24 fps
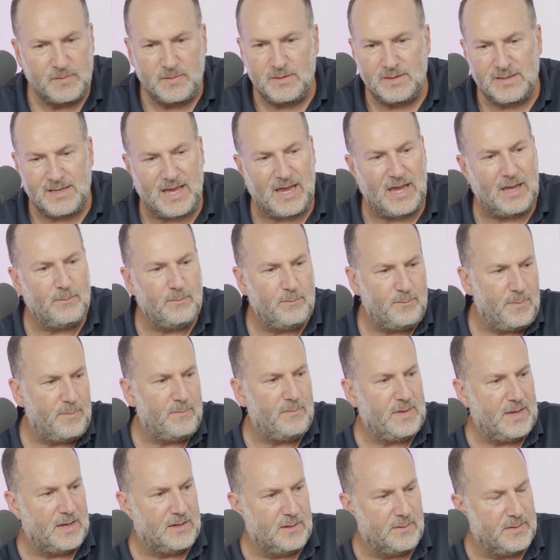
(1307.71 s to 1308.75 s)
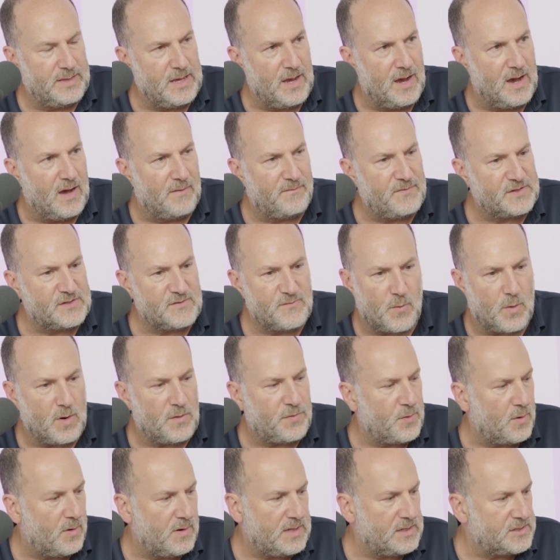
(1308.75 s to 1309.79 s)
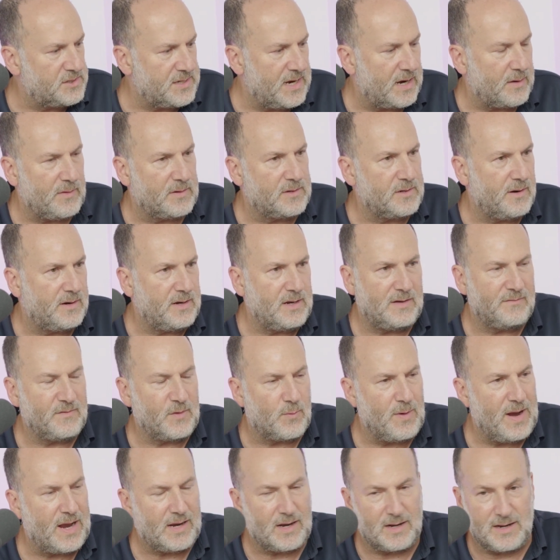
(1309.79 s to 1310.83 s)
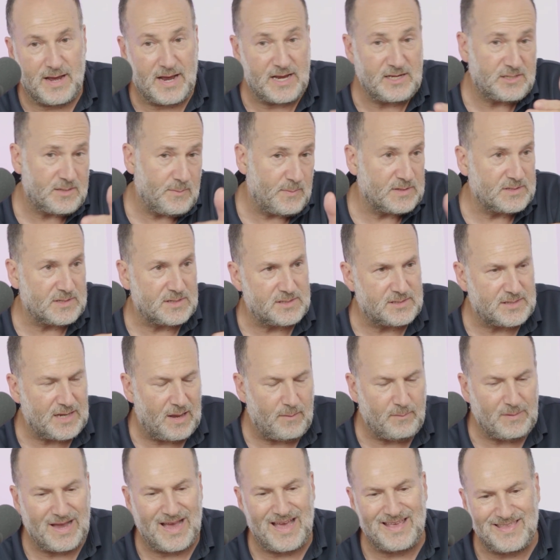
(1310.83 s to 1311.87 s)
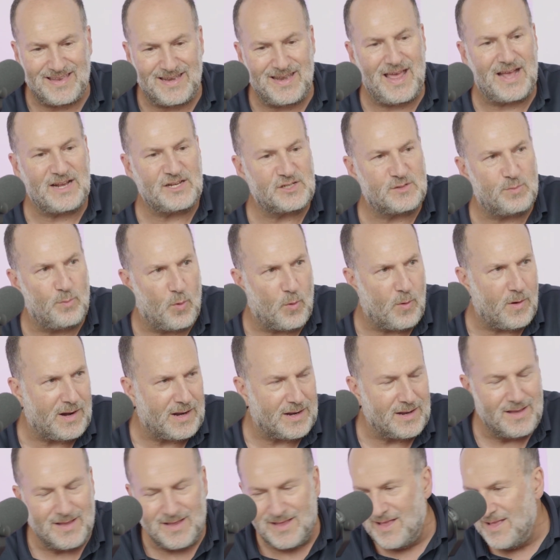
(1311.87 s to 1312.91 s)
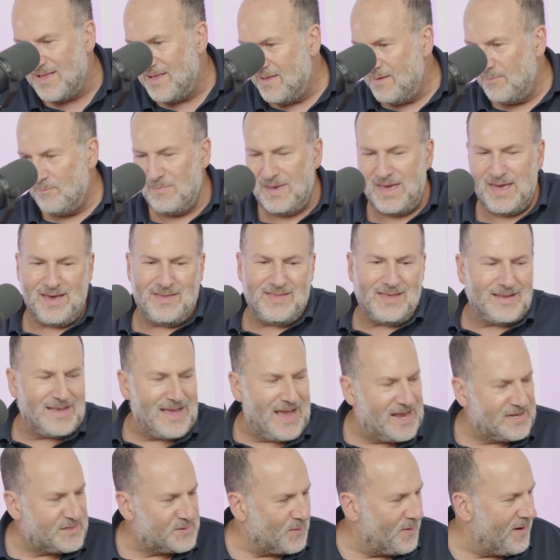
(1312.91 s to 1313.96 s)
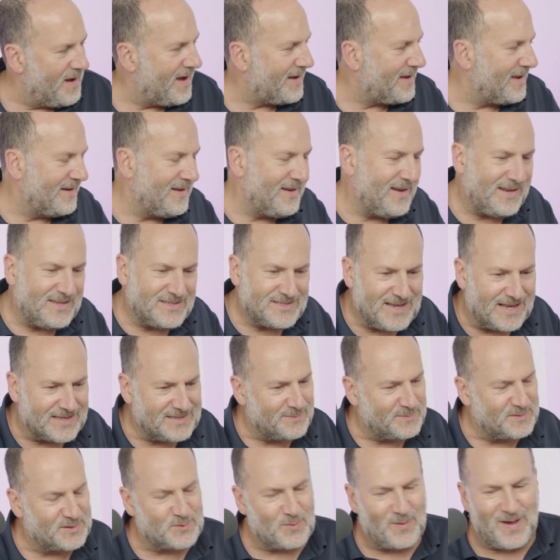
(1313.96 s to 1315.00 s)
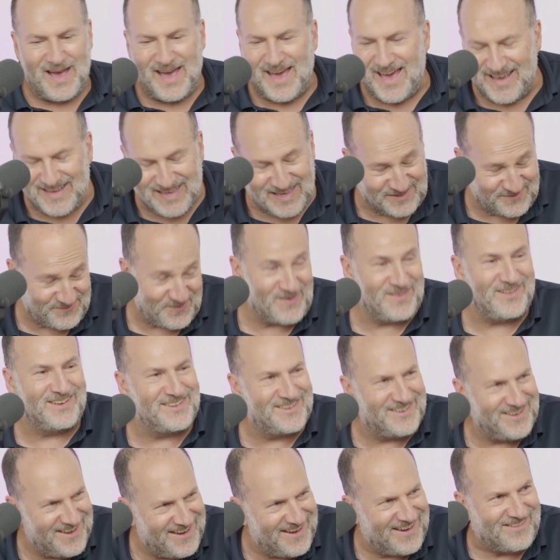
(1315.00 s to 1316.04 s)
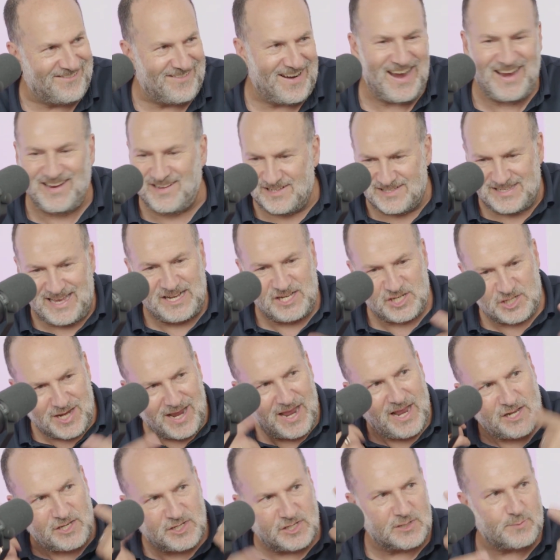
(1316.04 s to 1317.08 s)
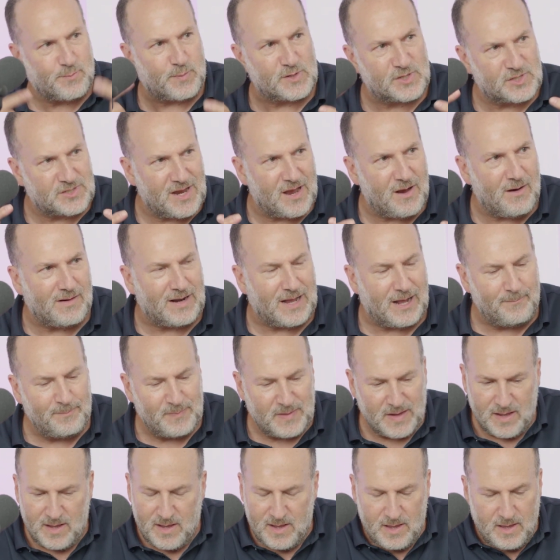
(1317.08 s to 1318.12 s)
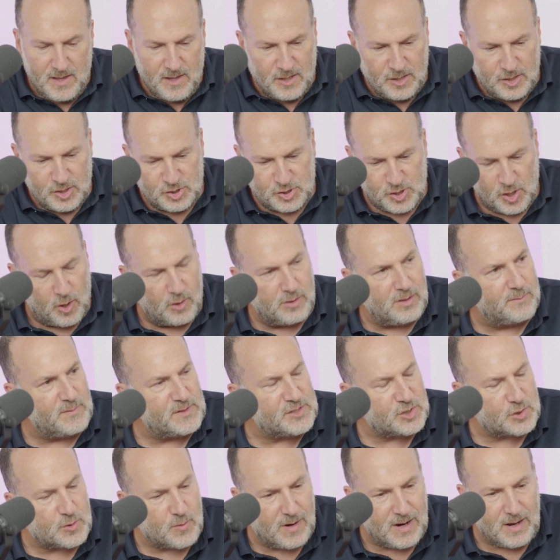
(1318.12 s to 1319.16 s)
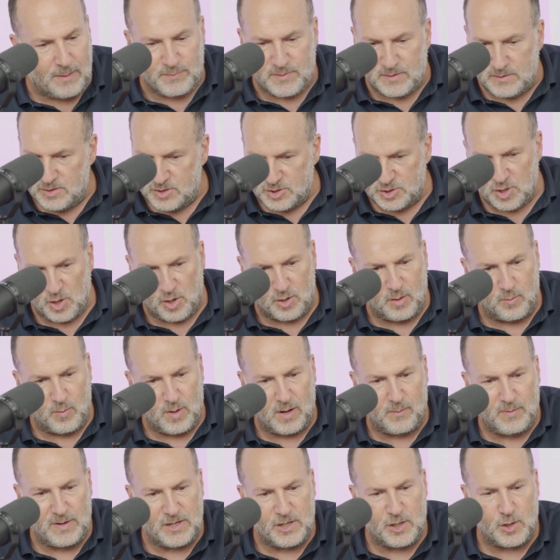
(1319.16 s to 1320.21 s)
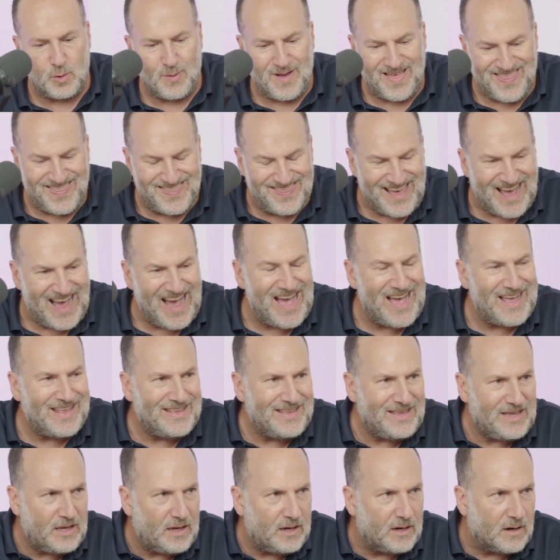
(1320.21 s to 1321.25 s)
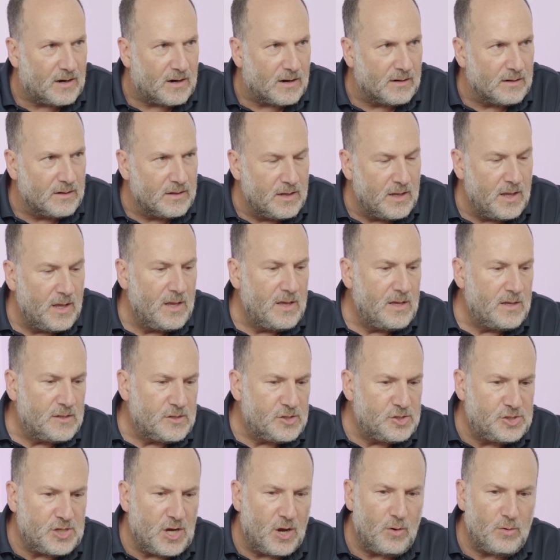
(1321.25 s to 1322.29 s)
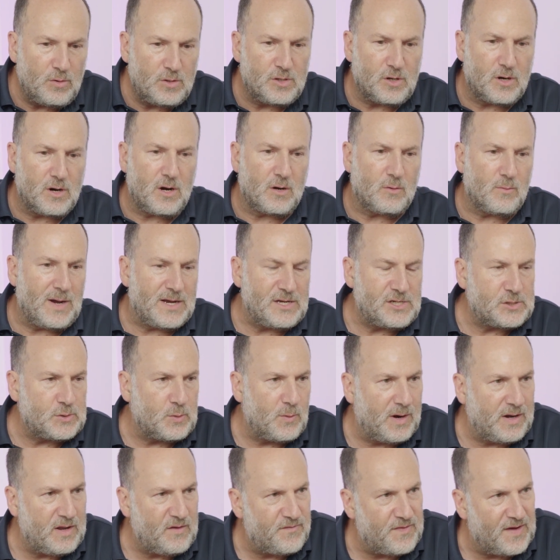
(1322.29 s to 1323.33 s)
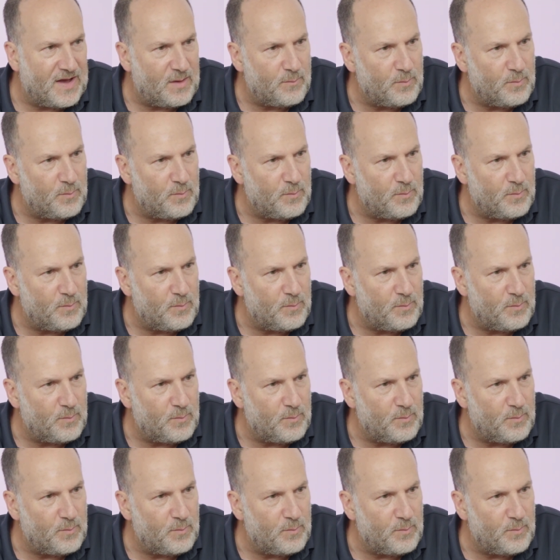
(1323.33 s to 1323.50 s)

Came into the office, 4:30, secretary didn't even recognize him as the same guy. The next morning, man, the guy's walking in, he's got some swag. He's feeling good, right? Because I changed his persona, showed him the script, showed him what we do. That year, Joe Dirt raised $25